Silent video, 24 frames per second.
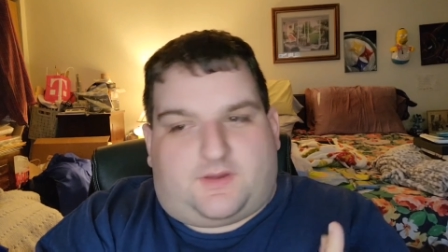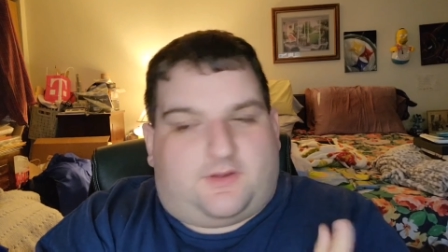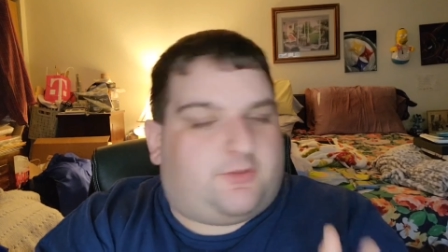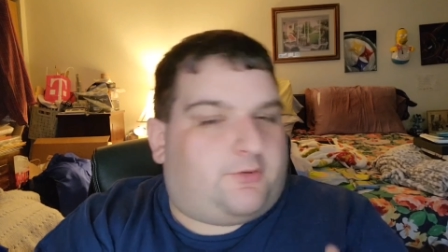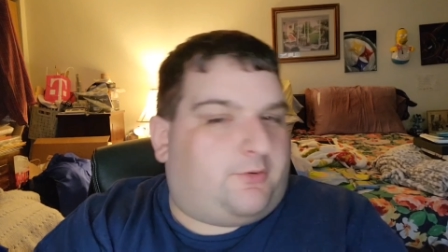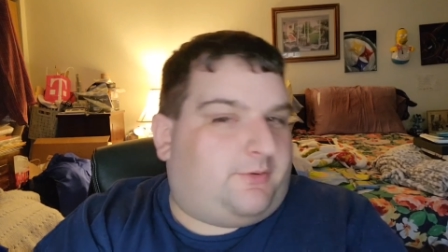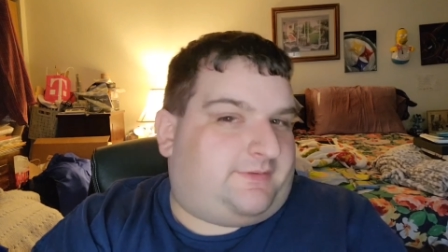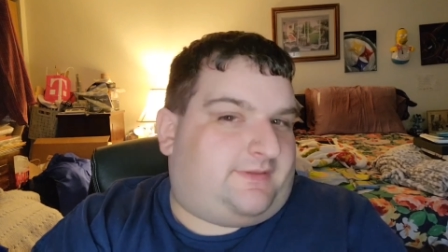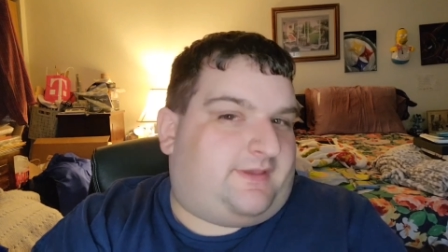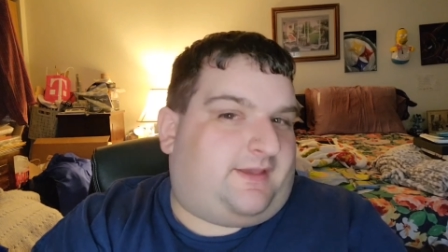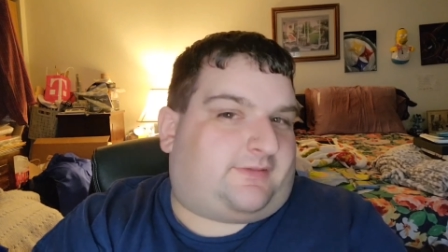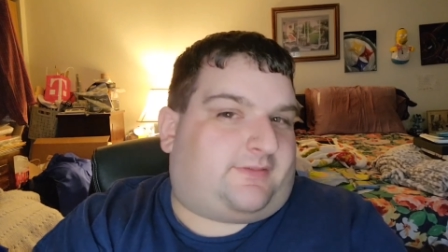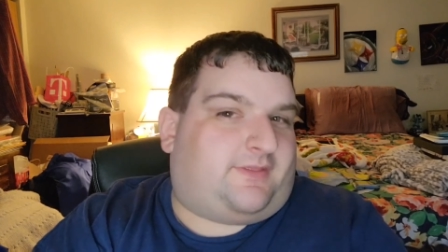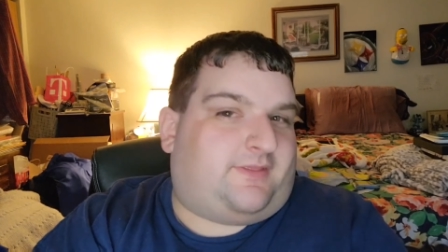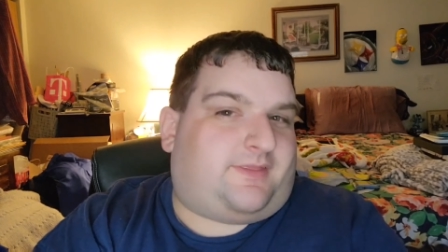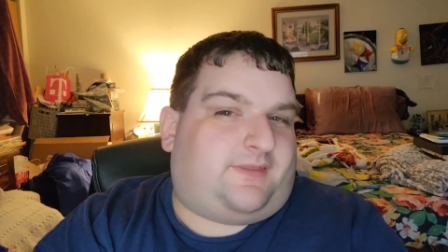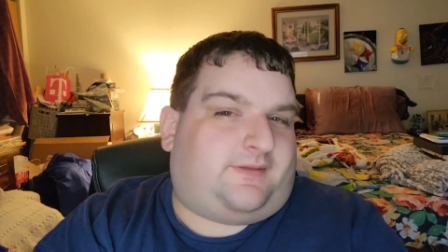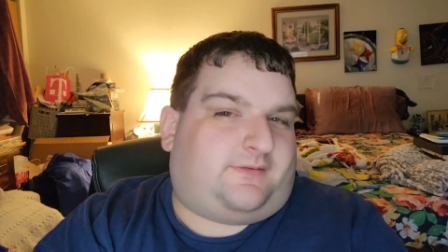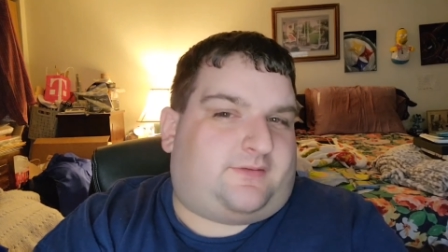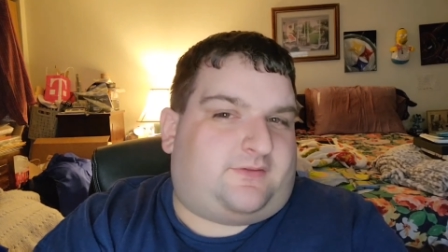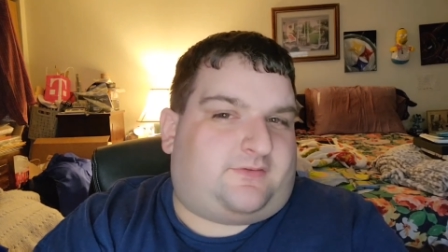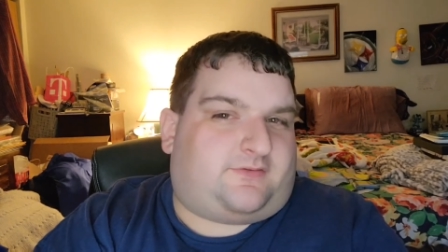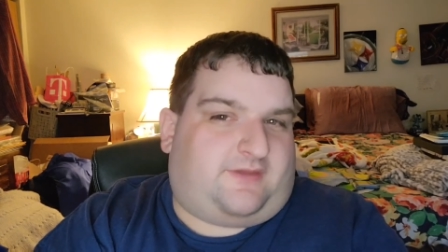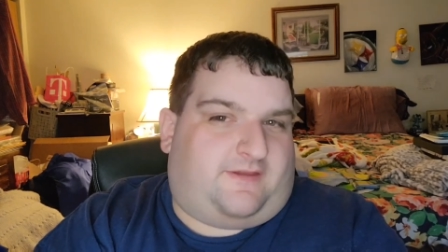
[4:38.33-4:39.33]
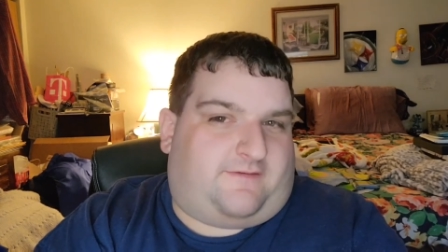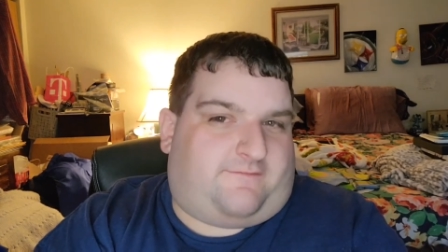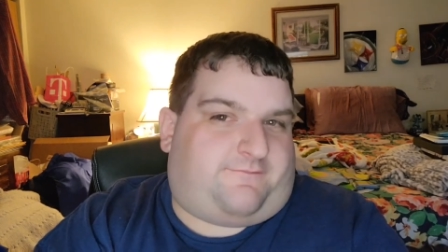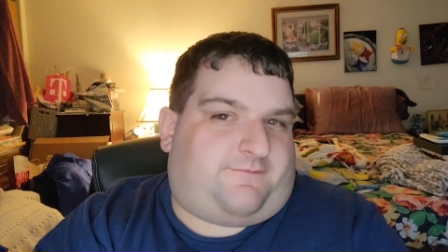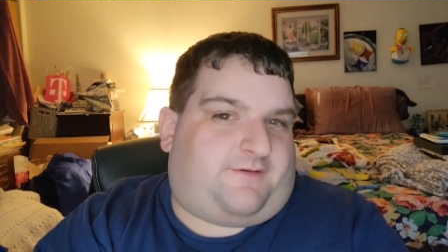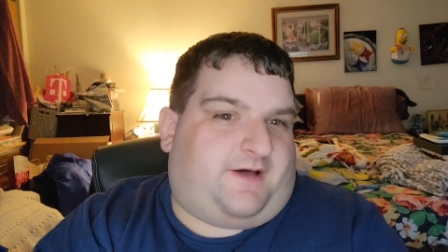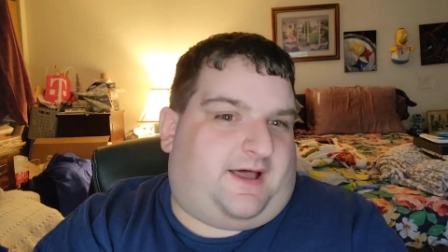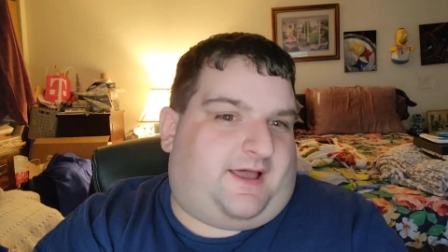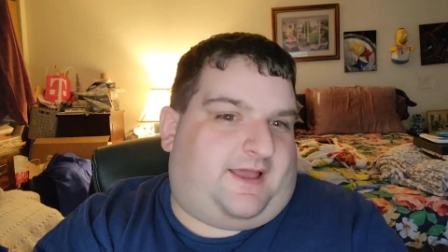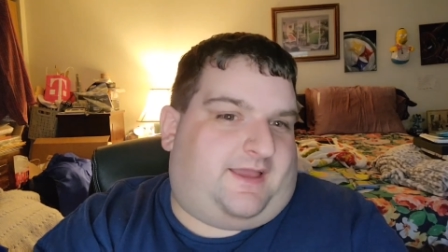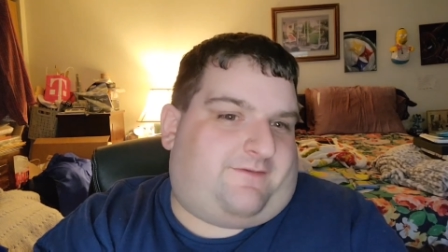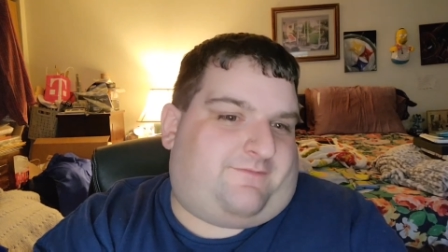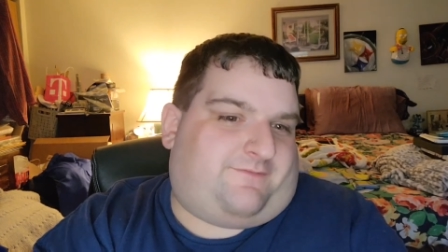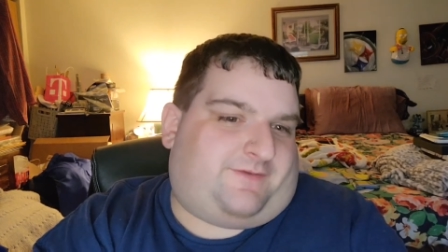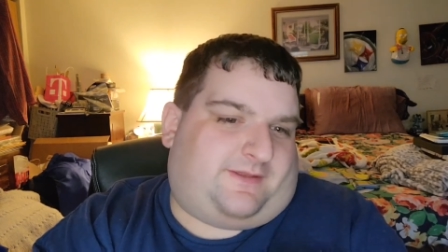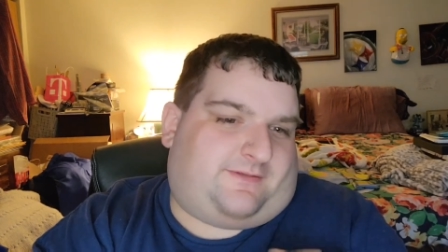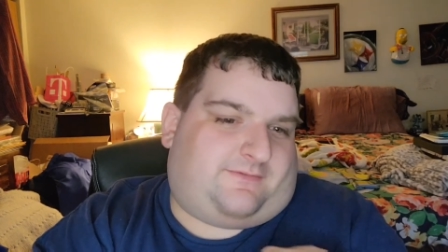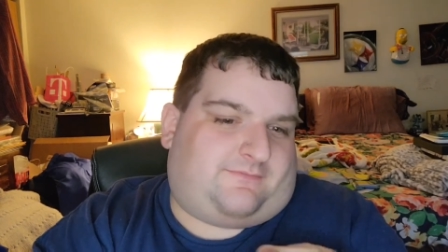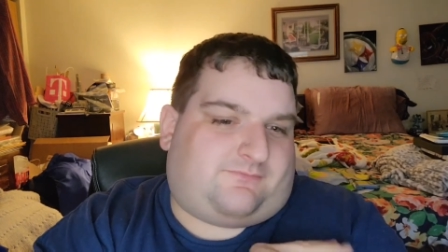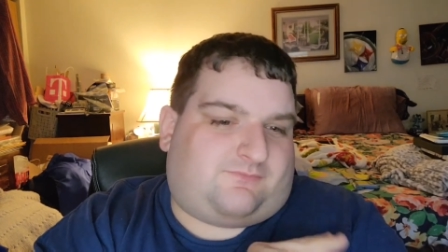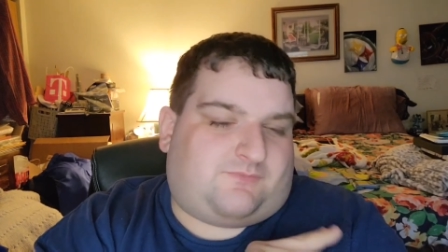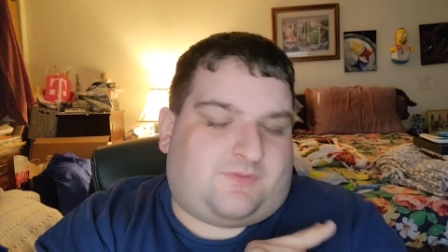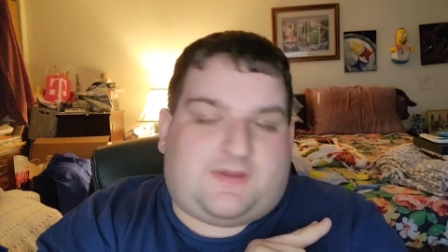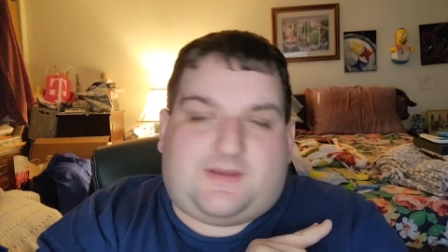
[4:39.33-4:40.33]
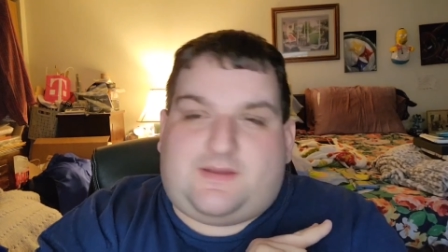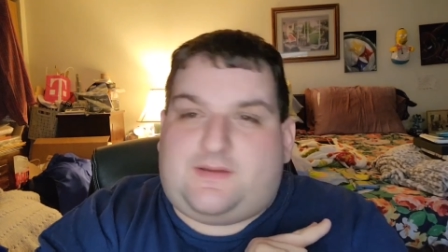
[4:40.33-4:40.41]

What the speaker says: Although he technically did say V, and